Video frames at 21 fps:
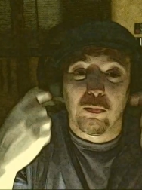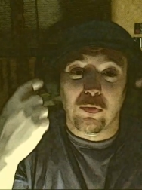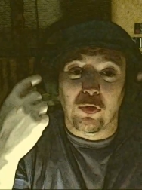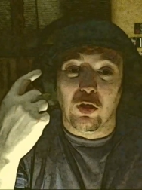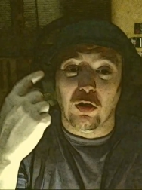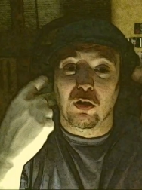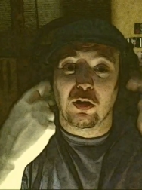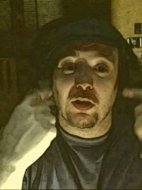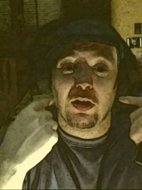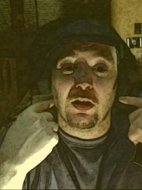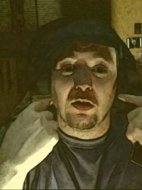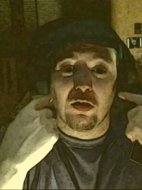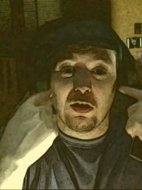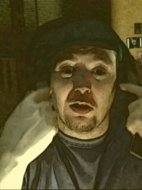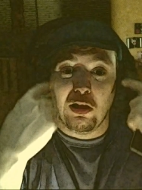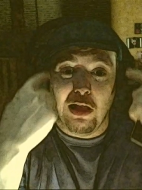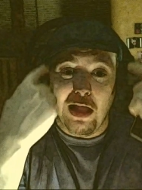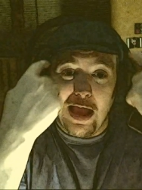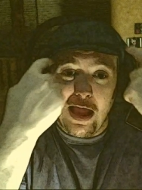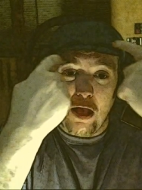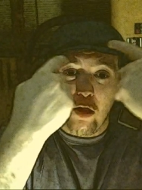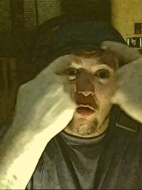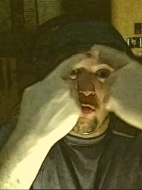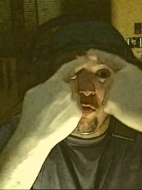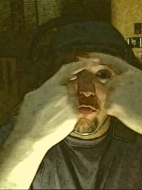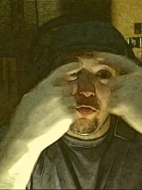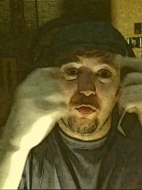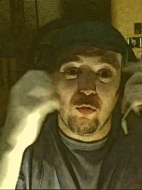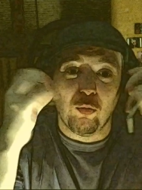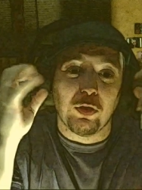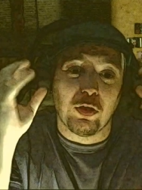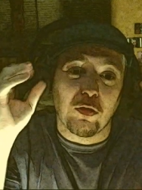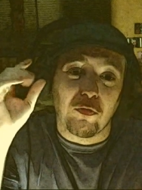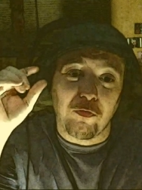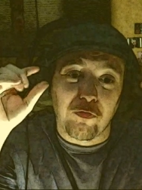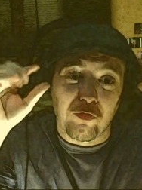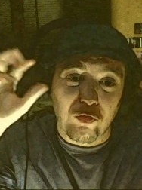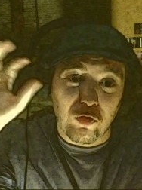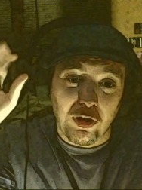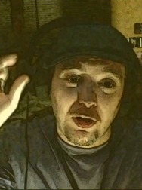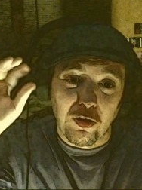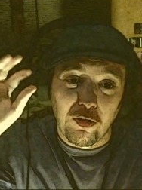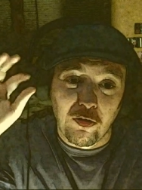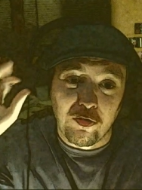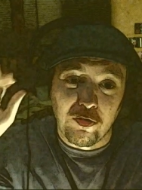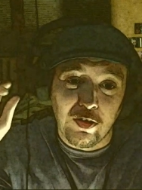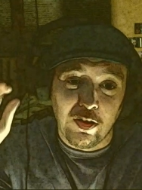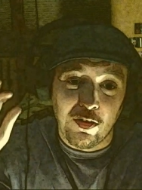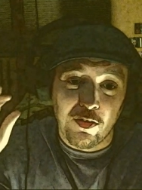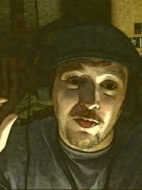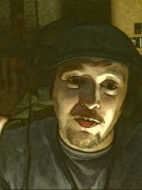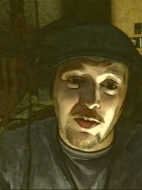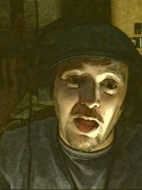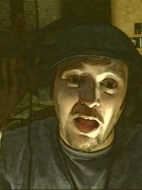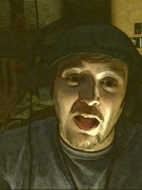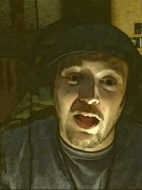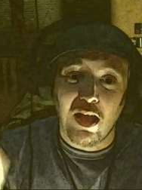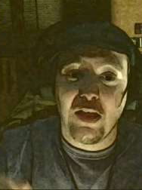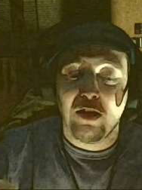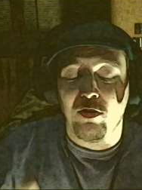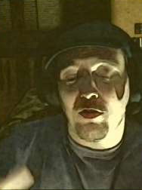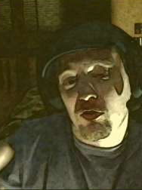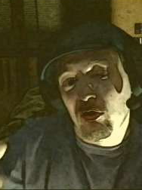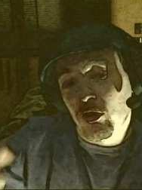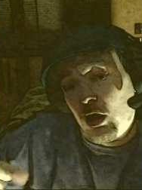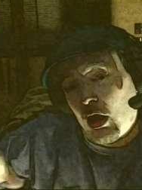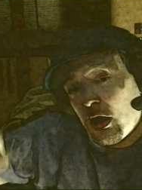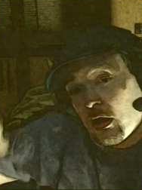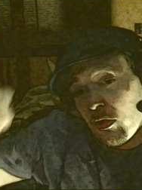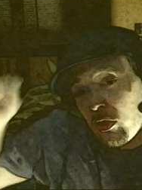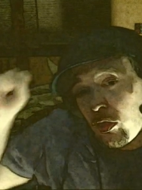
the little clowns with the frills on the sides, and you gotta